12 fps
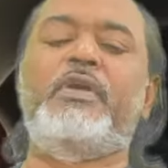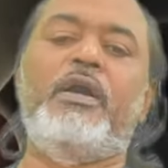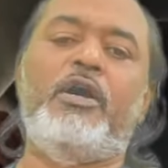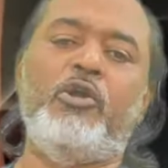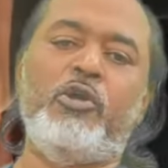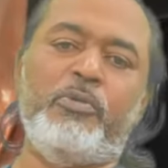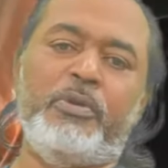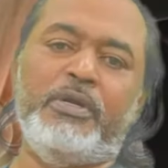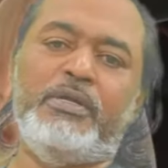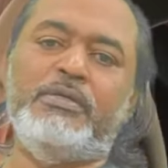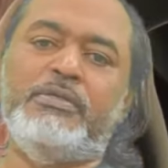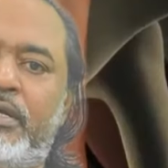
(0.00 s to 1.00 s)
Hello
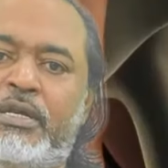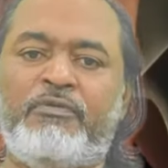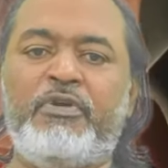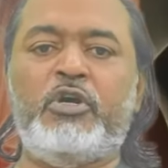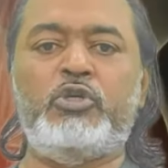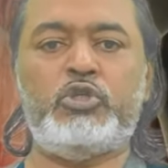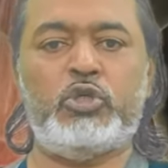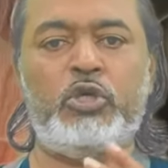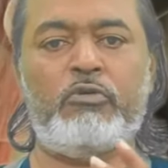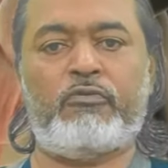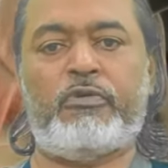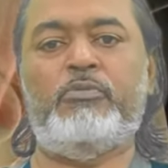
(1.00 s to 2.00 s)
everybody, Ravi Coach
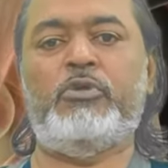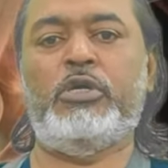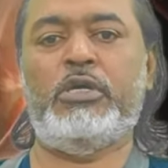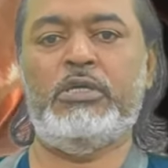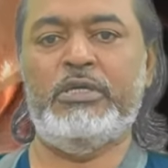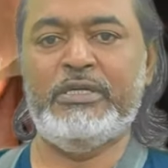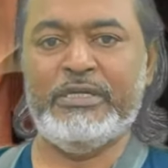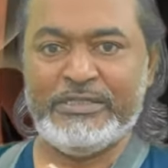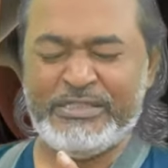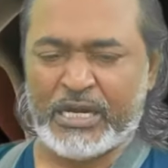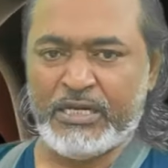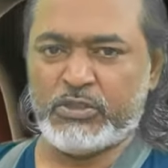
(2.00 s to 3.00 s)
from the
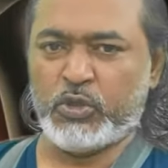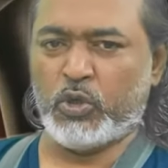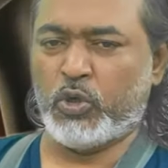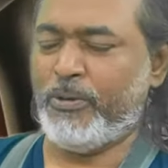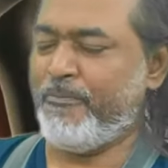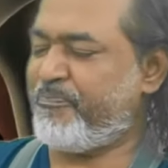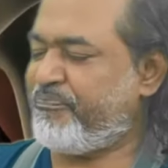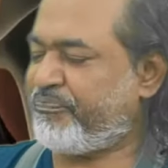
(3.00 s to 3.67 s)
Chinese Gurukul.